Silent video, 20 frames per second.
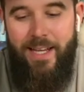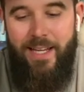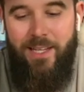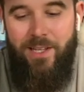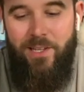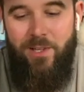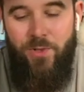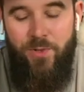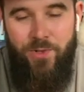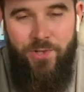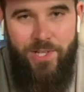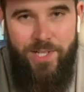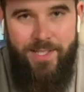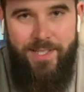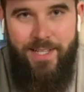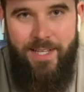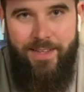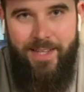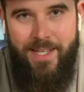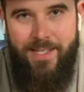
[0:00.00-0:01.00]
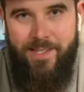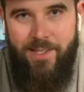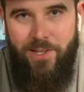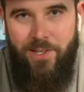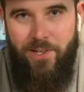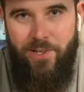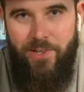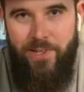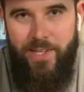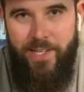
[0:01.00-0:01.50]
You just need that
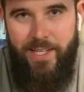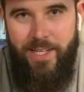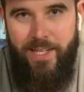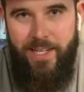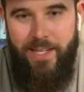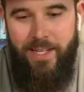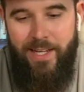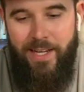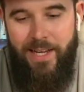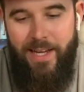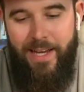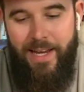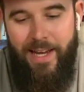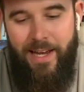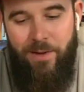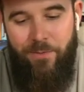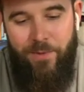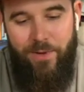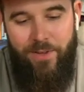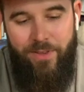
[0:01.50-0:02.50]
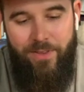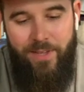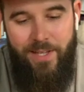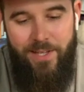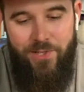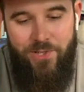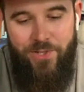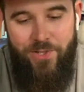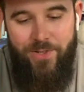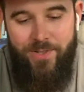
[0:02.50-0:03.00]
security. And with
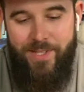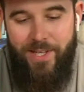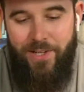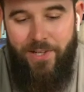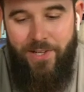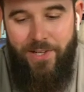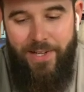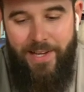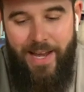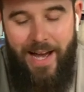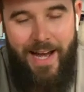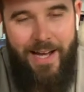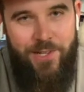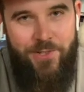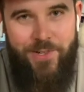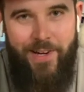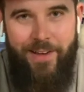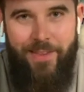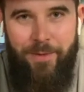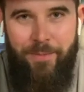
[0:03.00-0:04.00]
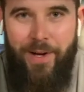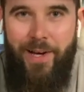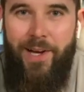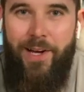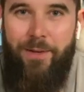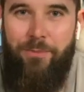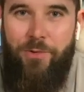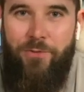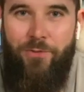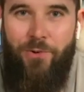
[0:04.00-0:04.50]
these shoes, I could not try them
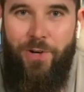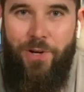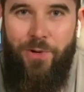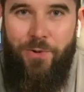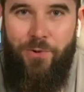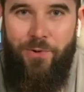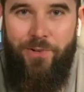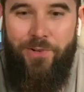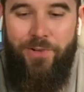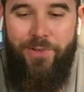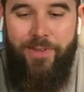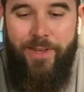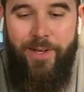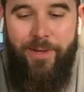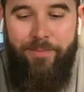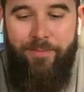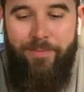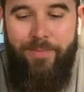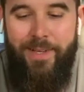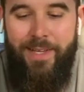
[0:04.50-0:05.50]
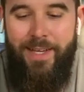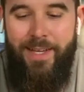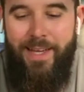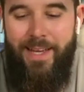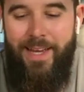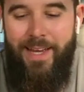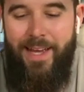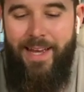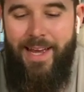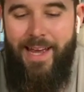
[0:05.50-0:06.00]
on before I ordered them,
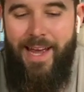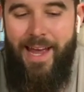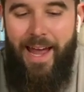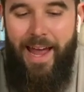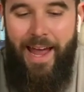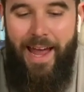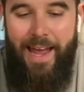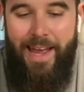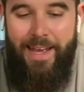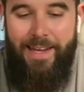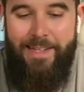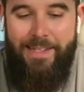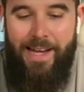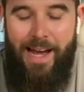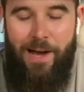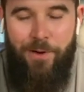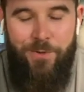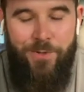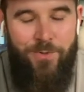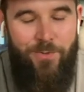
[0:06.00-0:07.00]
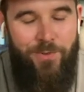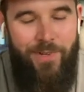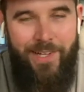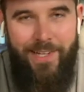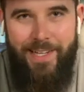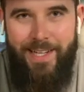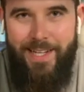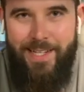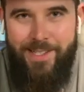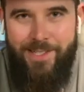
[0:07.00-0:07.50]
and I was
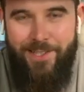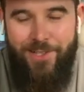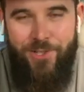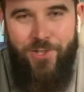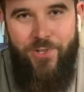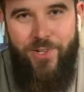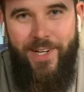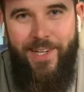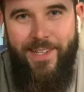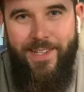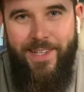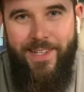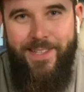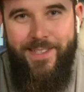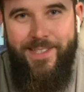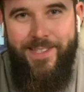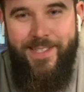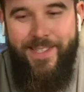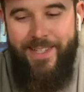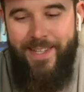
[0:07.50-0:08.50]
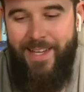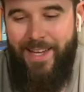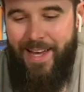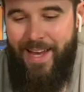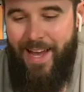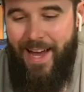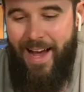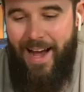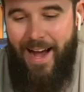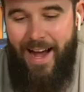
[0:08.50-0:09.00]
running easier trails.
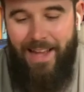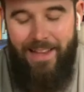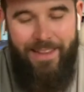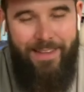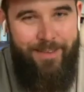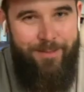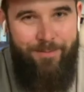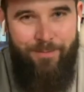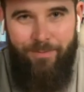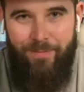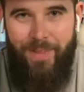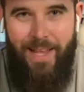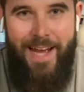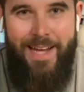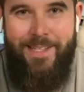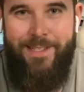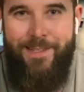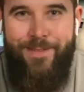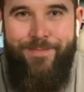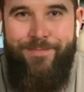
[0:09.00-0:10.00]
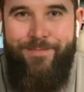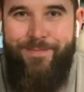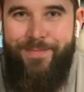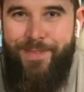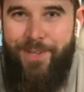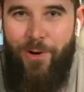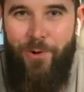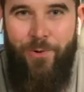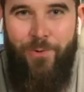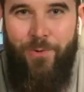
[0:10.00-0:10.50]
I liked them,
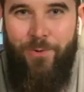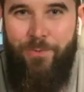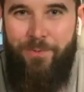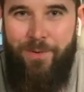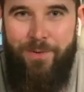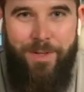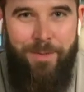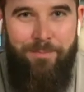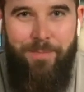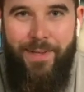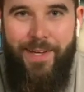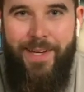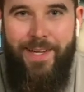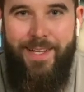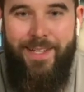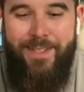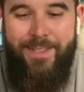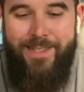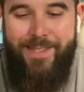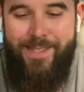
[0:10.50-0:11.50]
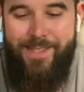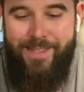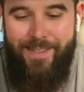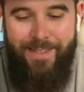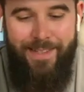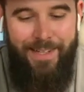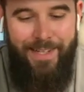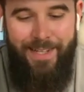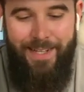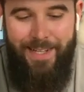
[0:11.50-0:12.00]
no complaints.
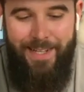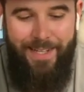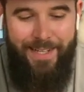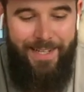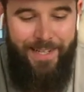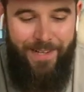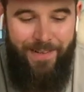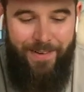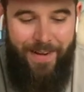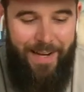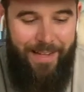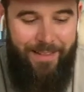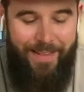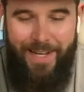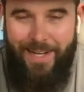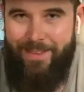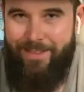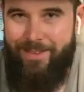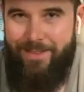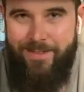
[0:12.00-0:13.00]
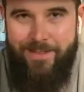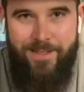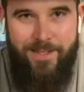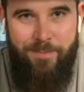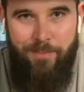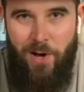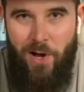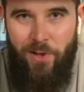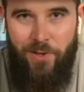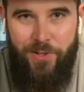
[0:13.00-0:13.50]
I liked the
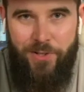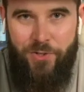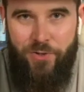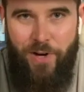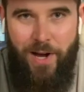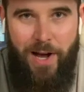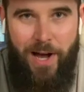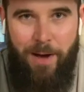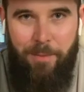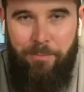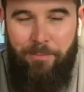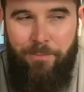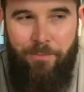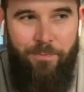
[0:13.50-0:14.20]
smaller drop,